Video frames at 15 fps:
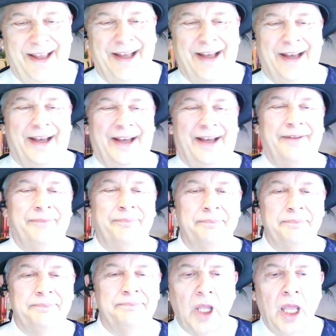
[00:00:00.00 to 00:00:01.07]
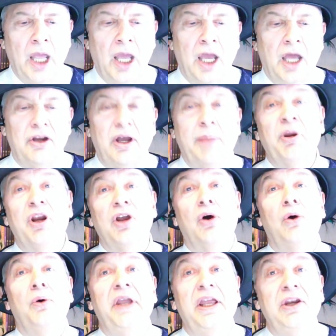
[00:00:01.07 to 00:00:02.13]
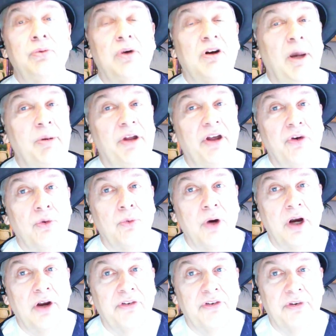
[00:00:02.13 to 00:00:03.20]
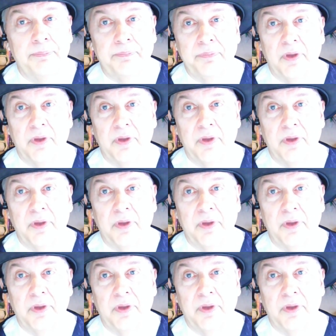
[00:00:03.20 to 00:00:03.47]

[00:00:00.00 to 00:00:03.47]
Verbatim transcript: now I'm going to go into a couple other works.